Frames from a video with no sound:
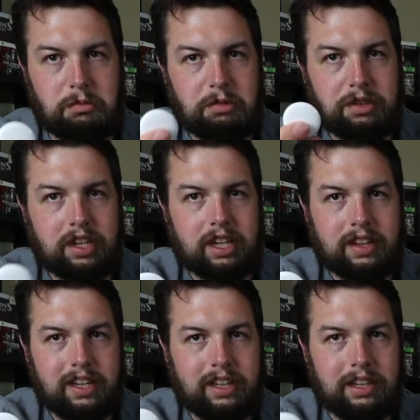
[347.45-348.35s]
Once I get
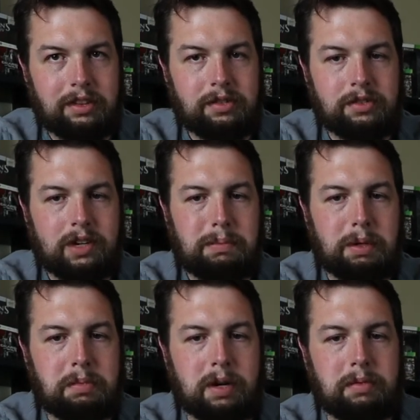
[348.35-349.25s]
that leather strap, I'll
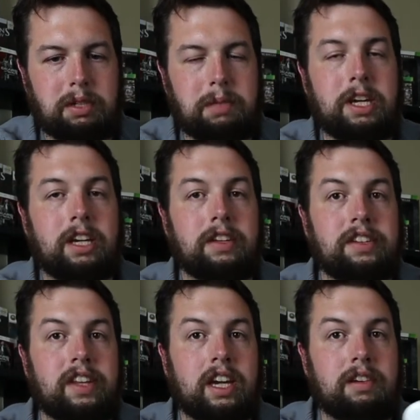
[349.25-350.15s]
probably make a
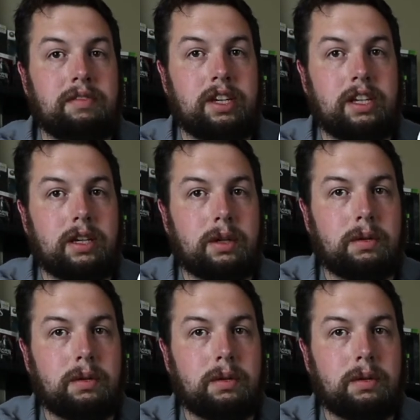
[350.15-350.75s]
second video.